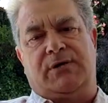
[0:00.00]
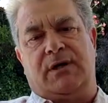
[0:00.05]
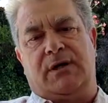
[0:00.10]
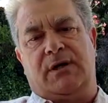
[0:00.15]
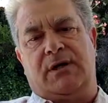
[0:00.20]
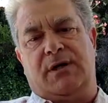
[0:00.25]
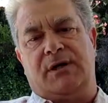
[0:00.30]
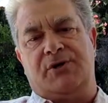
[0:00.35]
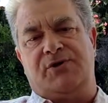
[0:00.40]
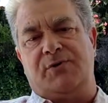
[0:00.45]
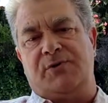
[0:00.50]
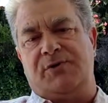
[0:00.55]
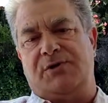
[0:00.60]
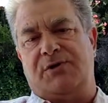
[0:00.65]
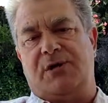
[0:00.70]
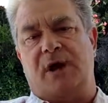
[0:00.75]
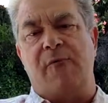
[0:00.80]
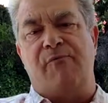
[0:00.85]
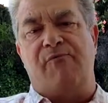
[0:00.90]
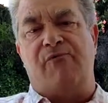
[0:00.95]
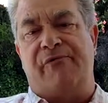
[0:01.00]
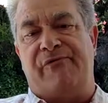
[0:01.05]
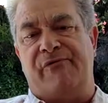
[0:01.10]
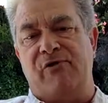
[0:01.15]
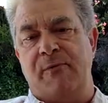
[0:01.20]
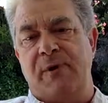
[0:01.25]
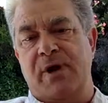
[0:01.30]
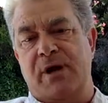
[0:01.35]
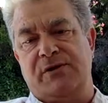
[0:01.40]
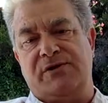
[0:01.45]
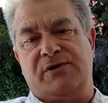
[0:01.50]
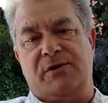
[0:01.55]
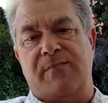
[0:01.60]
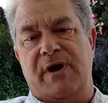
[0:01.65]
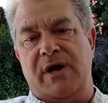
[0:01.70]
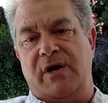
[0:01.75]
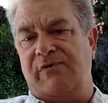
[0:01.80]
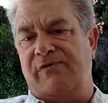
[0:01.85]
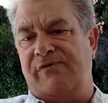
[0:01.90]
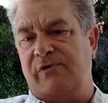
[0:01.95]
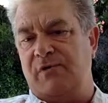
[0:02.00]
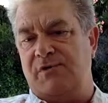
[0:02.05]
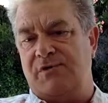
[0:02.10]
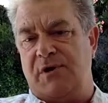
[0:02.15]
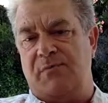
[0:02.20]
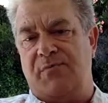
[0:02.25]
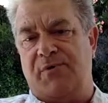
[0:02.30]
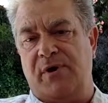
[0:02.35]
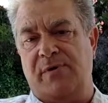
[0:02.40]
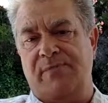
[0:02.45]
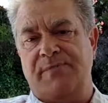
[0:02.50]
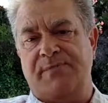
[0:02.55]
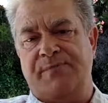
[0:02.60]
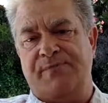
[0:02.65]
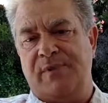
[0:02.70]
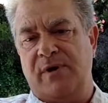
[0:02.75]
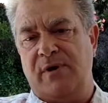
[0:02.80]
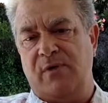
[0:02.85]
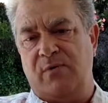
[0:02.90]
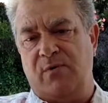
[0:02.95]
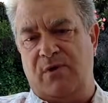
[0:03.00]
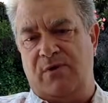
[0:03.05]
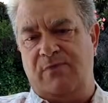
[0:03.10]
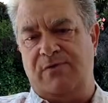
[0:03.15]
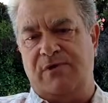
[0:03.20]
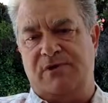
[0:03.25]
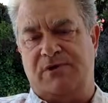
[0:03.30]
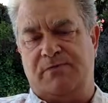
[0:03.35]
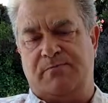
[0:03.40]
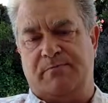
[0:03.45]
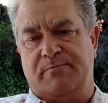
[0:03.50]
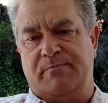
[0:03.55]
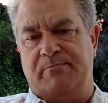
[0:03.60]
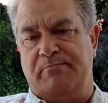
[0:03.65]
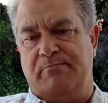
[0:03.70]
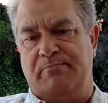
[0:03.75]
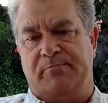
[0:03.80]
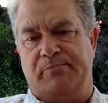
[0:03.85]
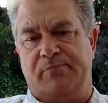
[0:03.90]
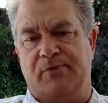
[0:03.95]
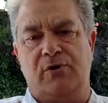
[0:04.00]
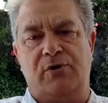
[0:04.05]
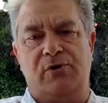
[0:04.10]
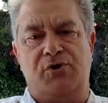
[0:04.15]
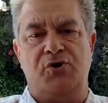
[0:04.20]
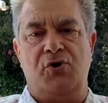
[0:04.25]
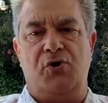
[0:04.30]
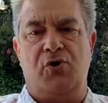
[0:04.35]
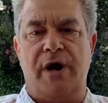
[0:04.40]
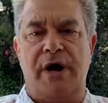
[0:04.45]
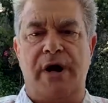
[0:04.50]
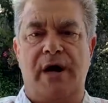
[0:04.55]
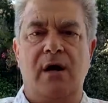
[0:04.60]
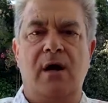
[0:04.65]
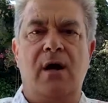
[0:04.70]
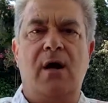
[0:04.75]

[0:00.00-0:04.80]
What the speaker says: that lets you escape for a few minutes and make you feel something, whether it's pure joy,